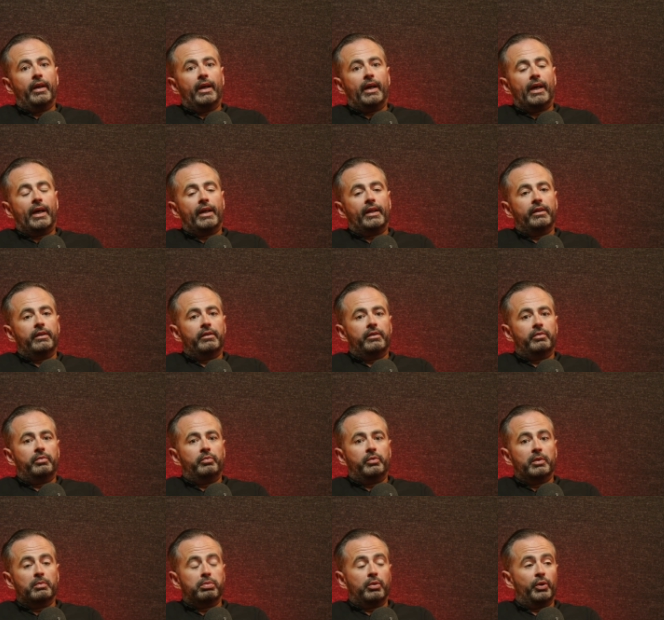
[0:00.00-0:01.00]

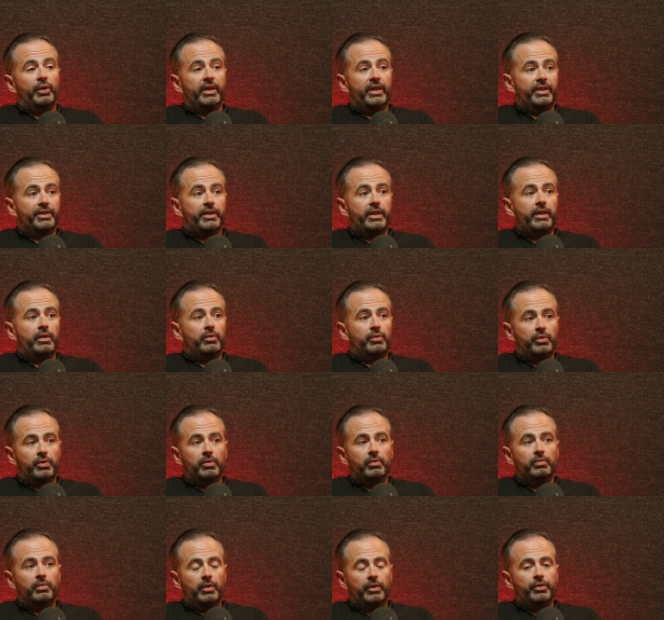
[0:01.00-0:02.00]
and deploy it at scale.
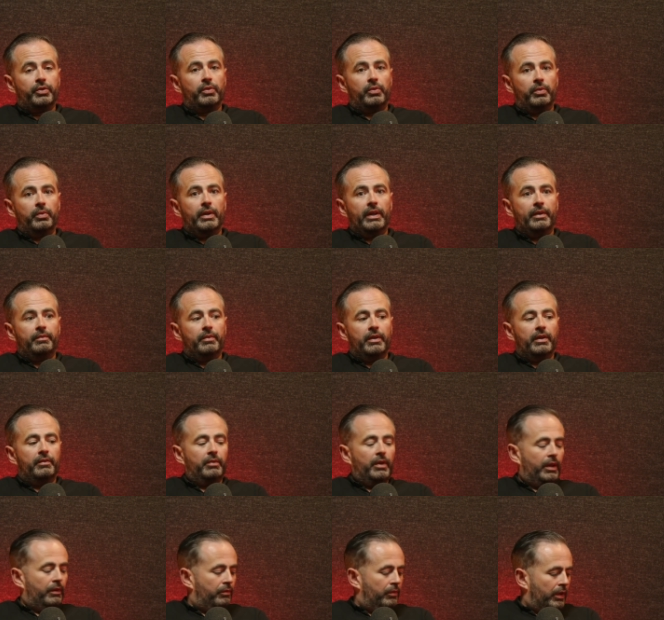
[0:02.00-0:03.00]
So
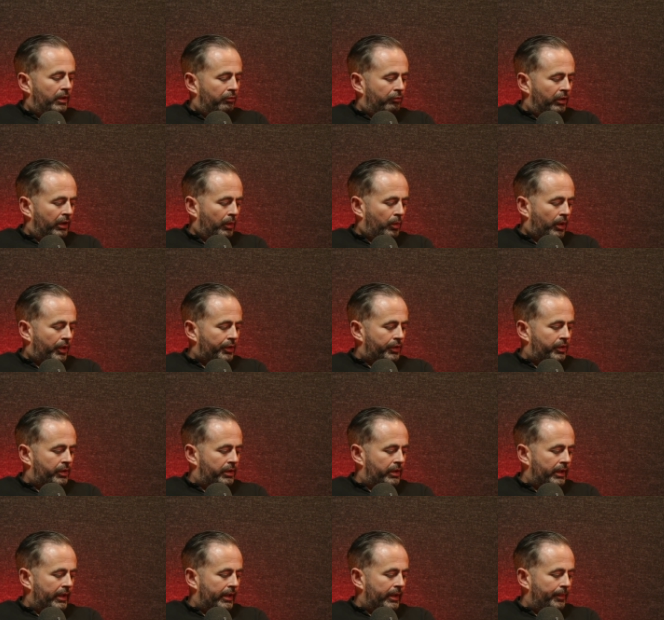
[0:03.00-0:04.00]
it really
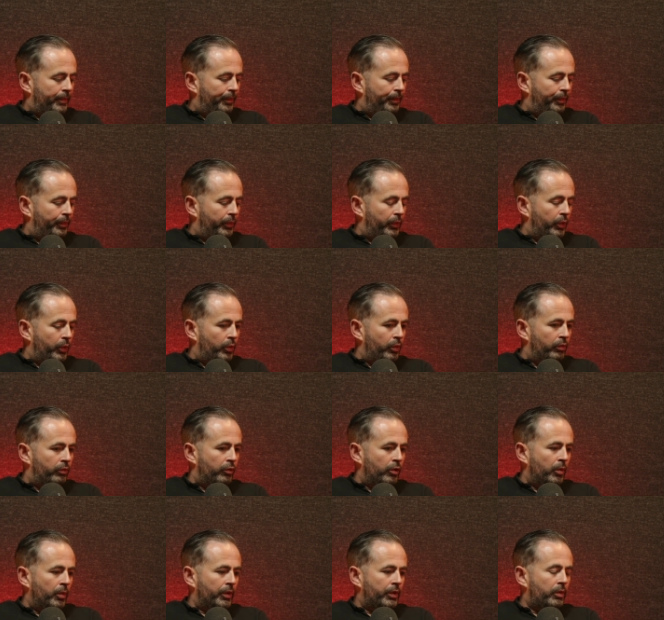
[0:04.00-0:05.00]
works going
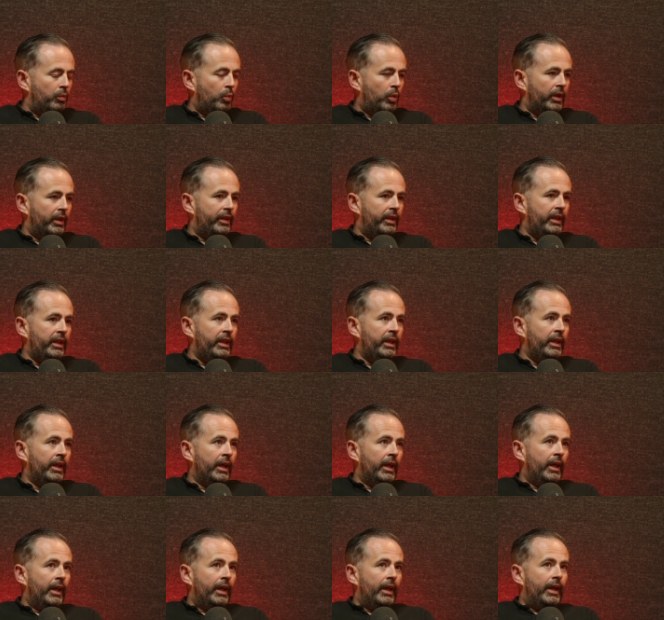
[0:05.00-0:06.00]
forward. One of the
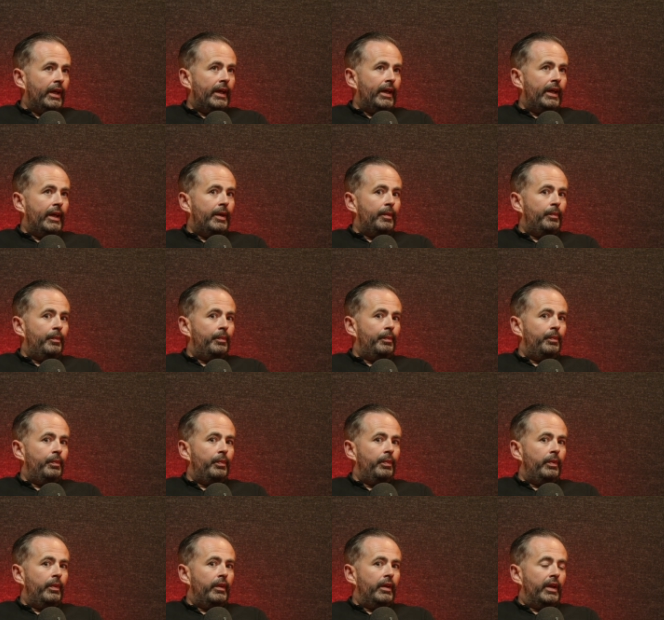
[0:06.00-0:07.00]

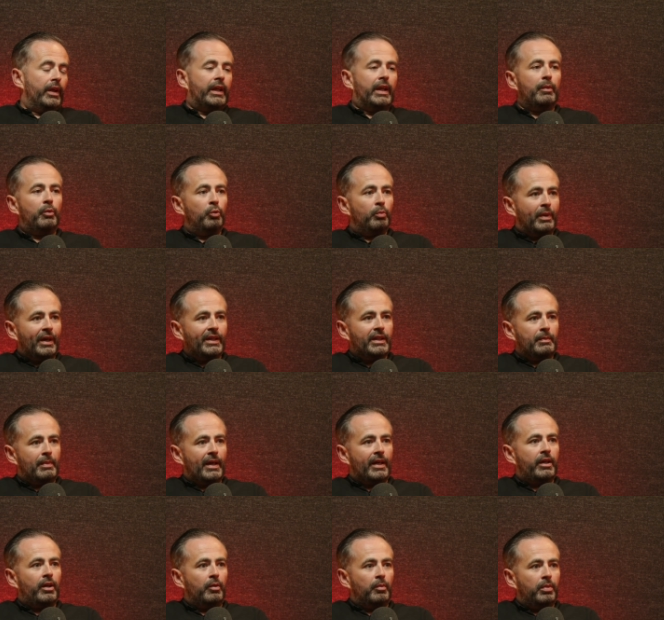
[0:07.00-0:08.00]
and I keep going back to
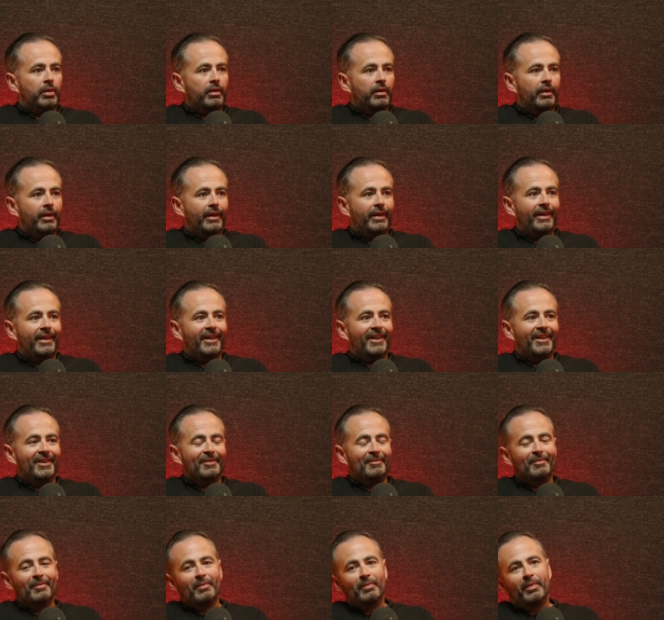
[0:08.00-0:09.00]
backup,
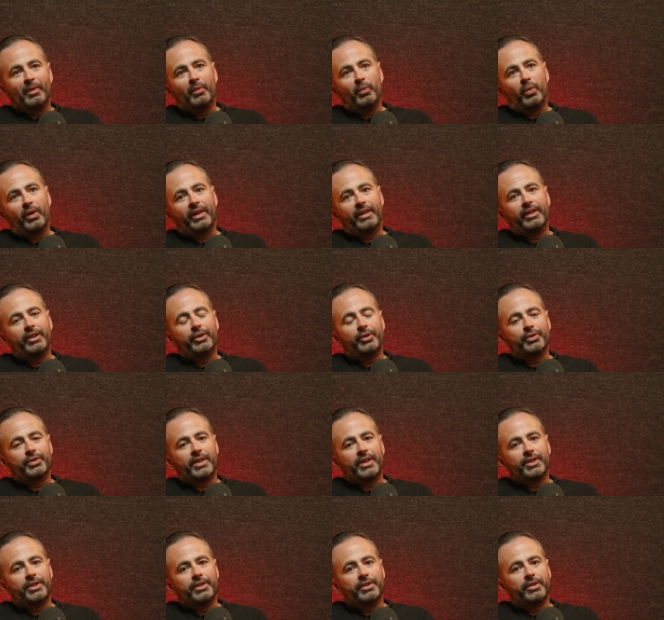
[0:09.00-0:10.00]
but one of the use
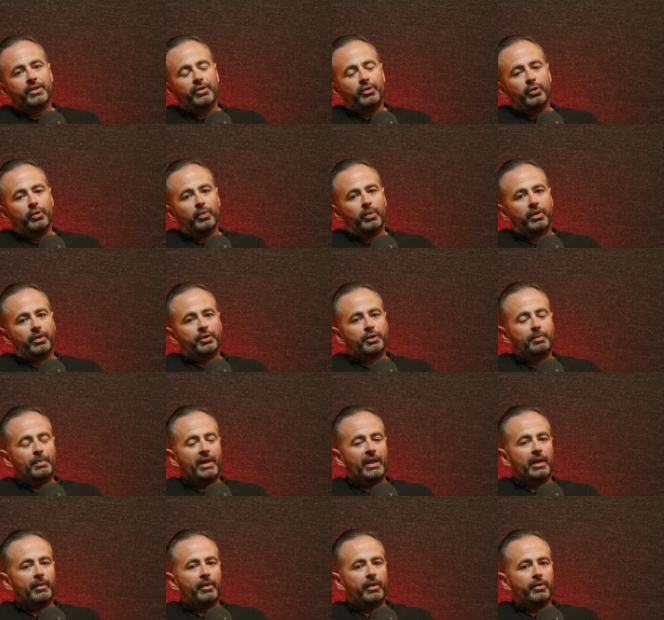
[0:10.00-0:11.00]
cases that you were
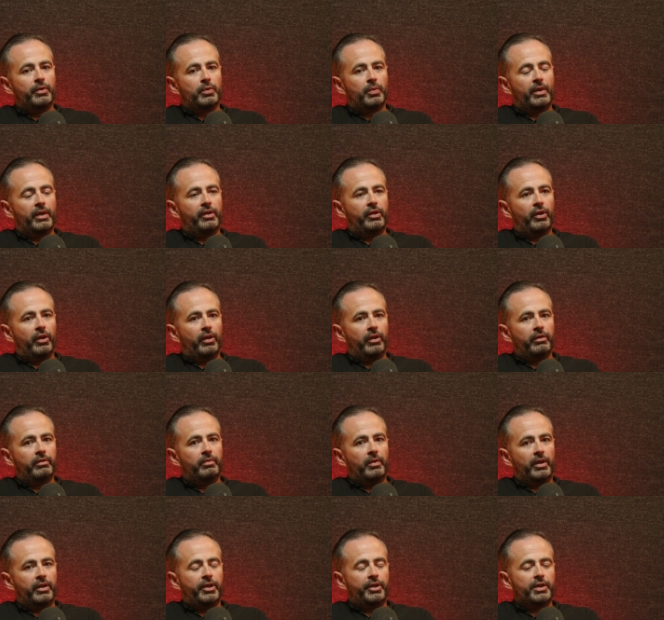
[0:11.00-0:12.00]
speaking about is one of your
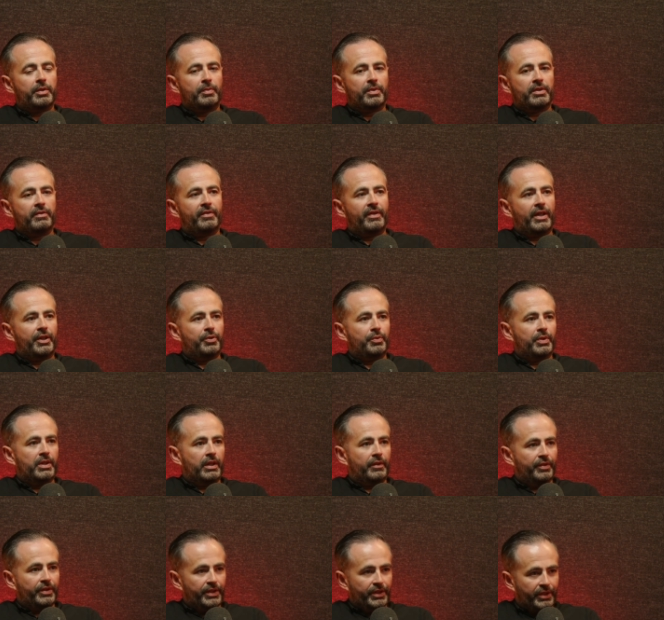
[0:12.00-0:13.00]
other customers, financial
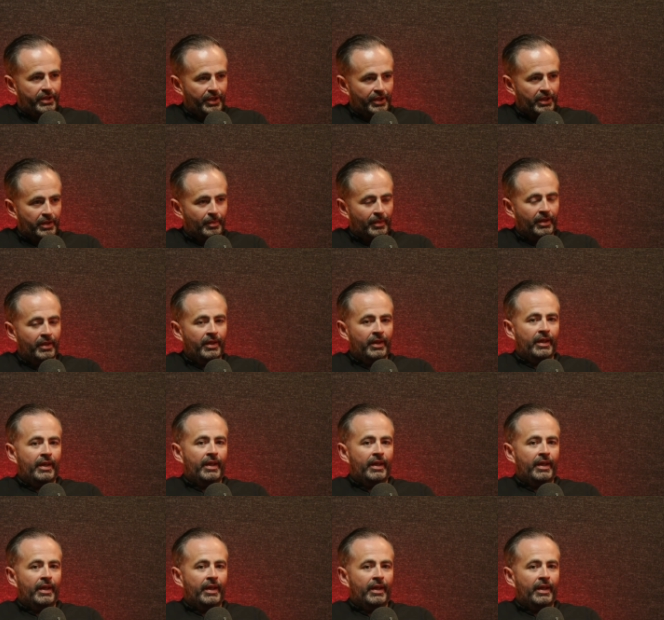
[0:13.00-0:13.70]
services customer,